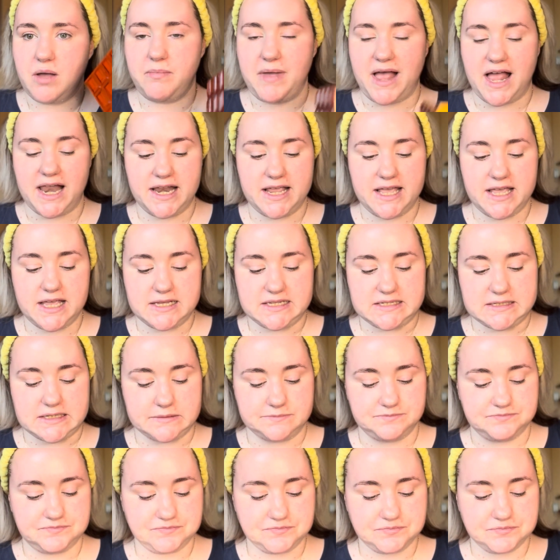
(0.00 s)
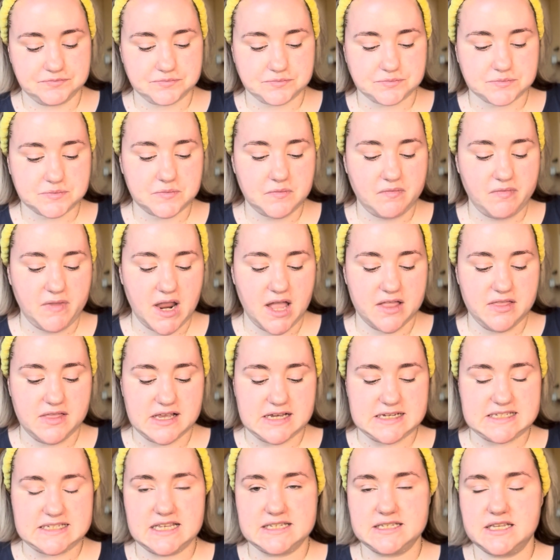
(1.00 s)
palette.
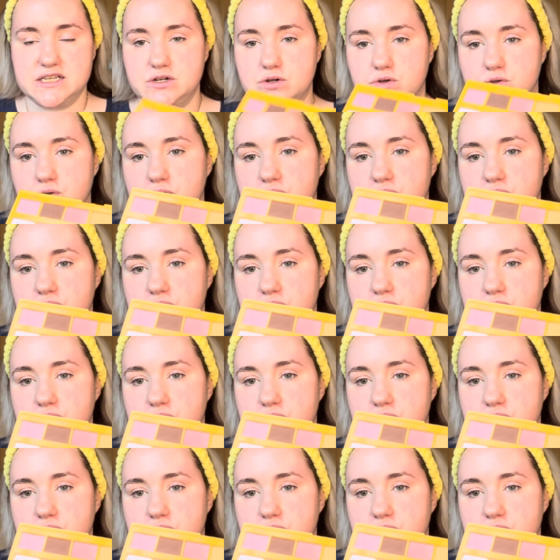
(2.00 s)
This is an all